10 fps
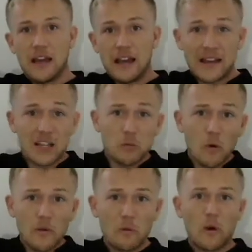And that's what
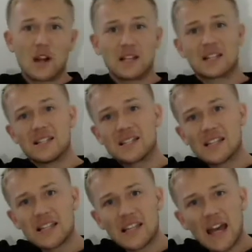we want, is
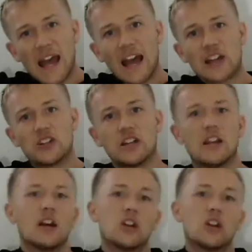consistent action